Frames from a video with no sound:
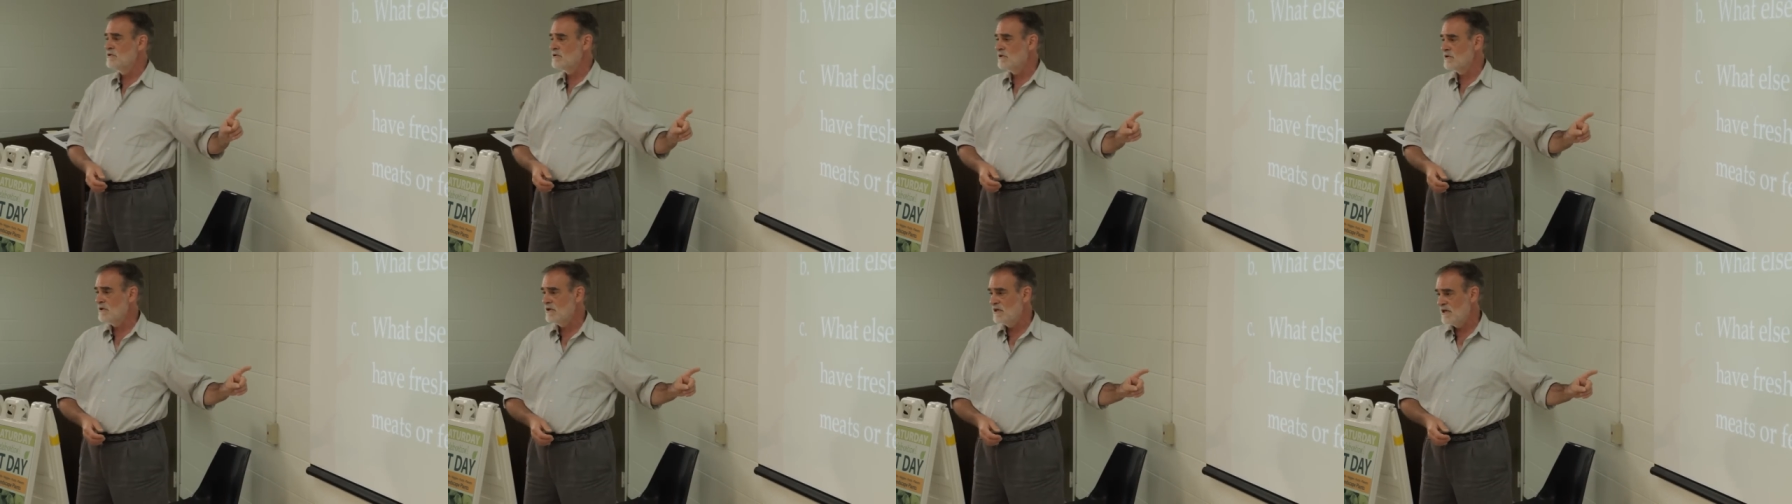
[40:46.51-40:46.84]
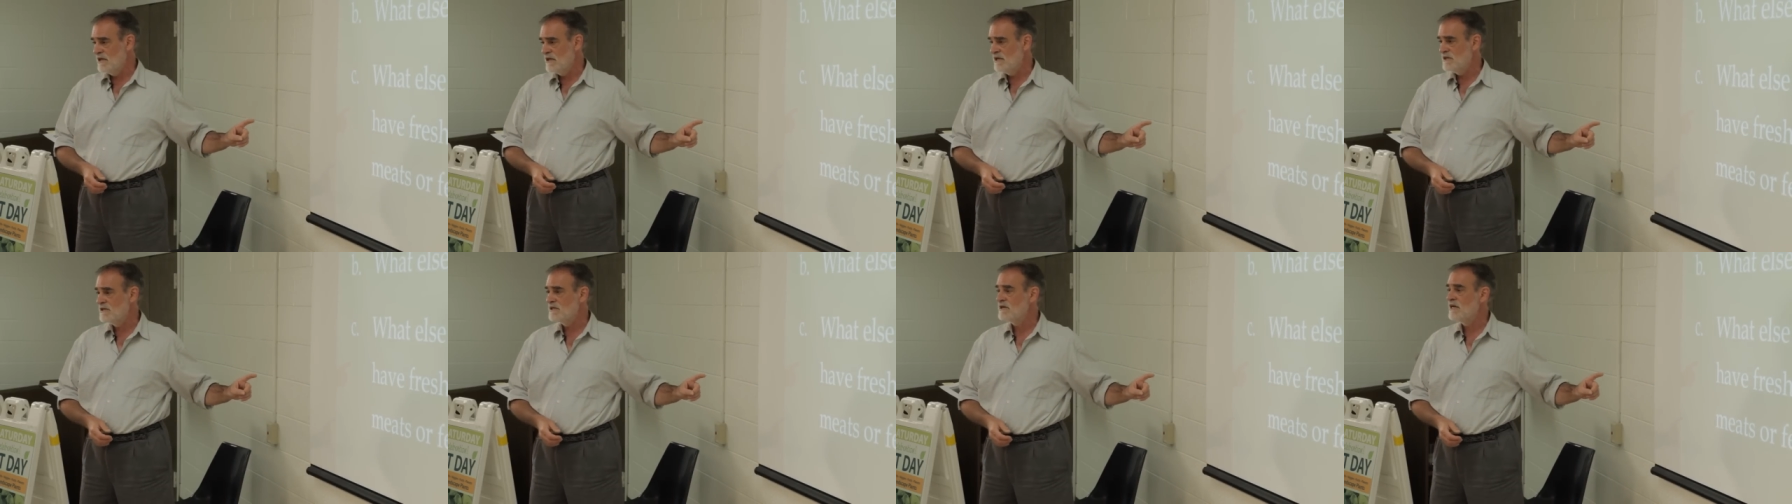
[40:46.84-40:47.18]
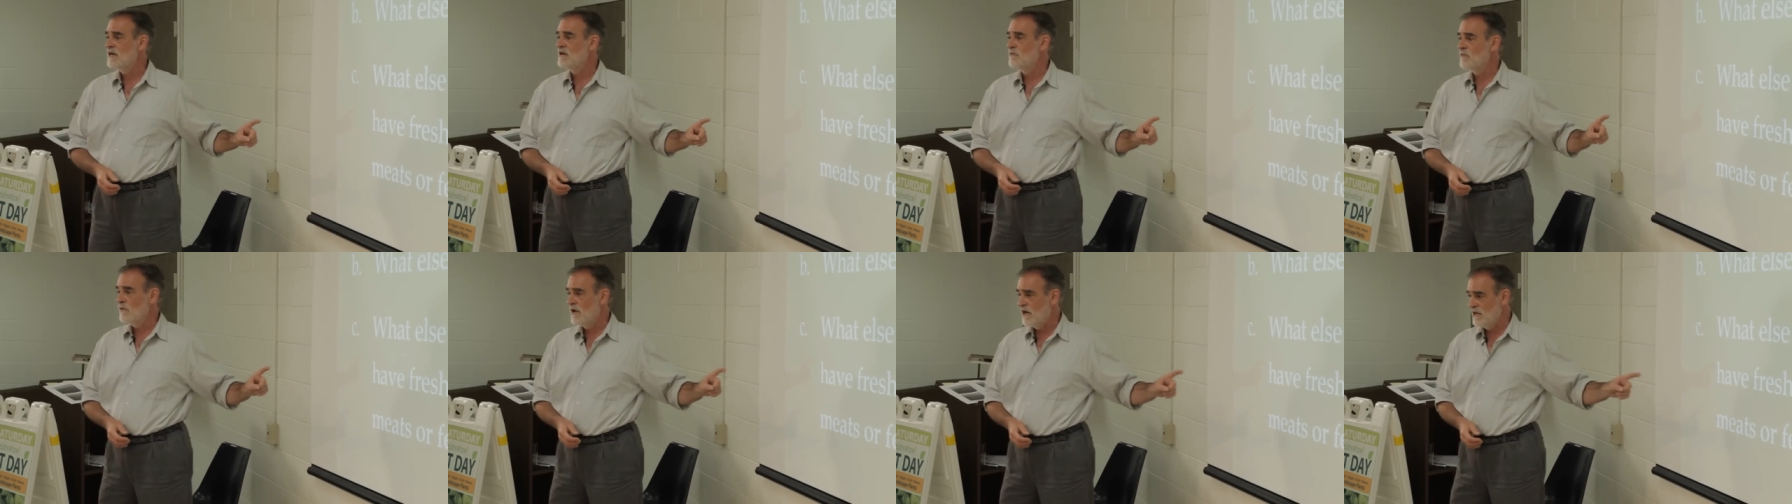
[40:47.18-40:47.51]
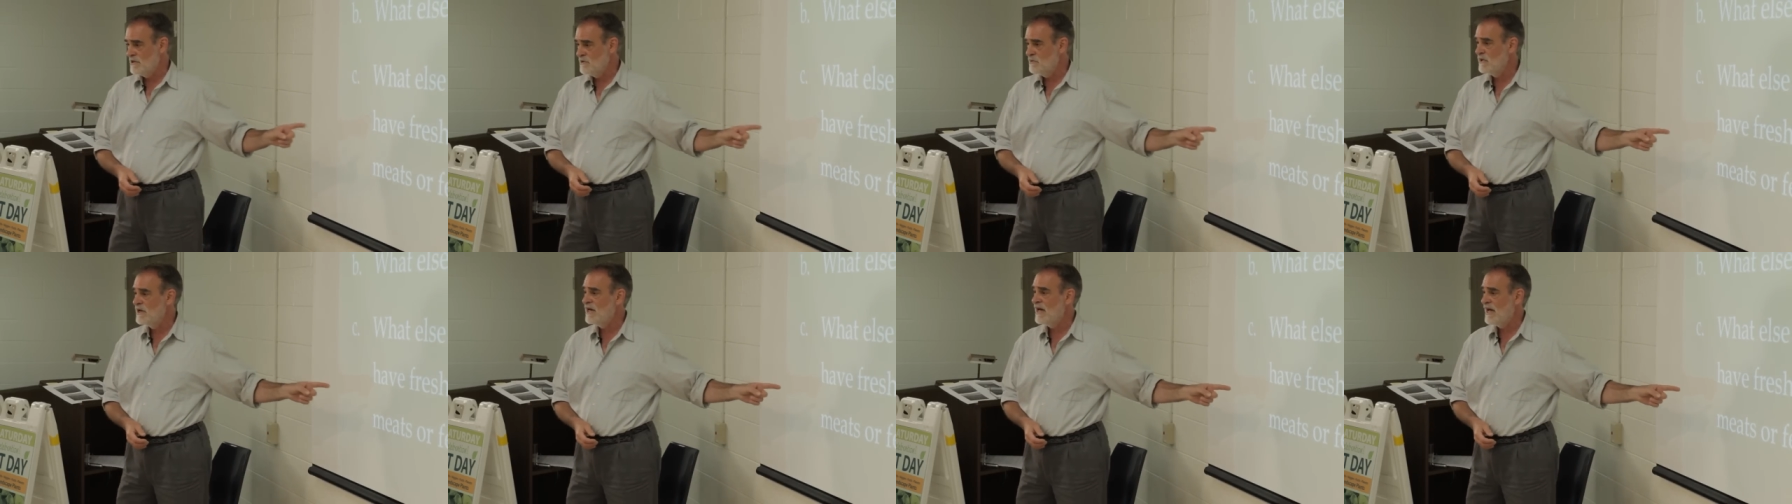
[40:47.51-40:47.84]
Turtle is and
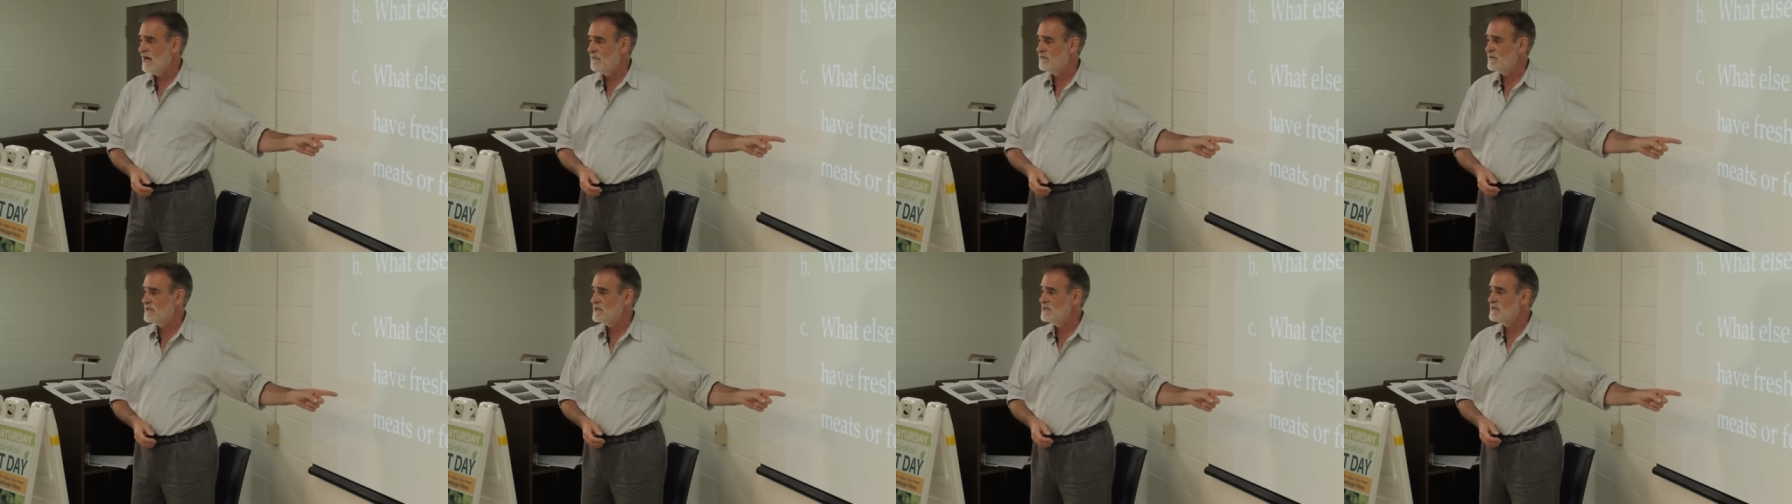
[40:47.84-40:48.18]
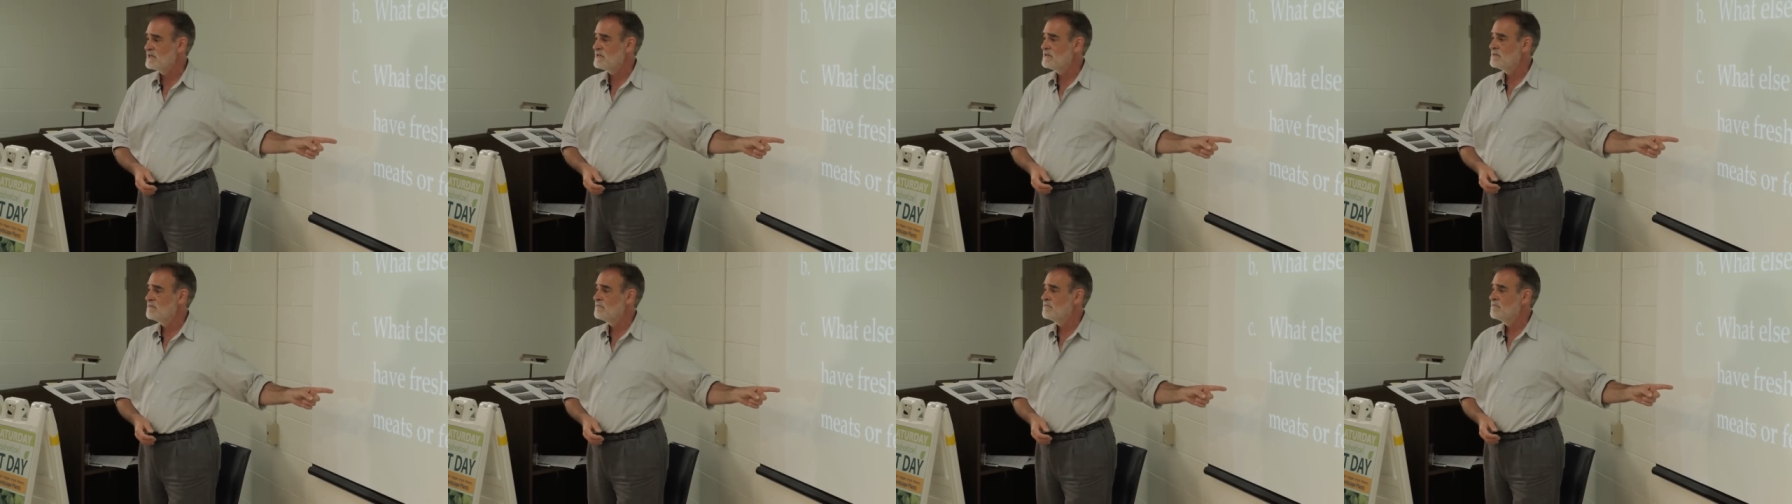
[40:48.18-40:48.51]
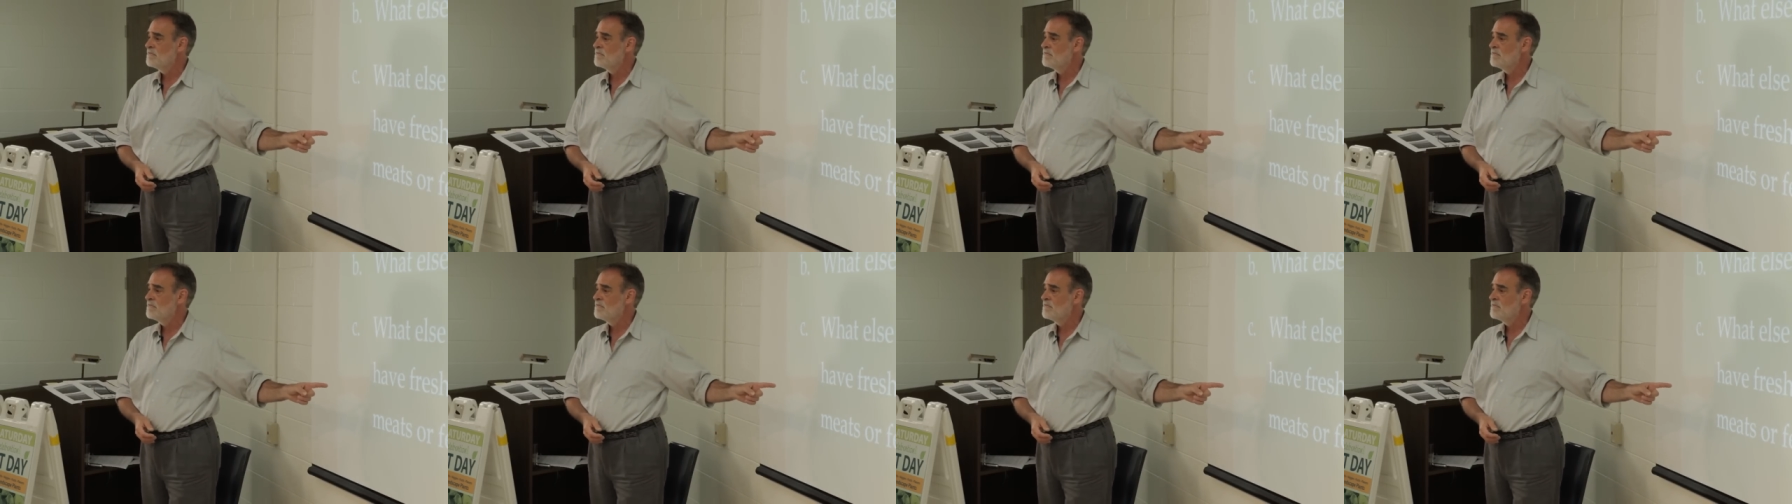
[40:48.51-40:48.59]
watch what happens.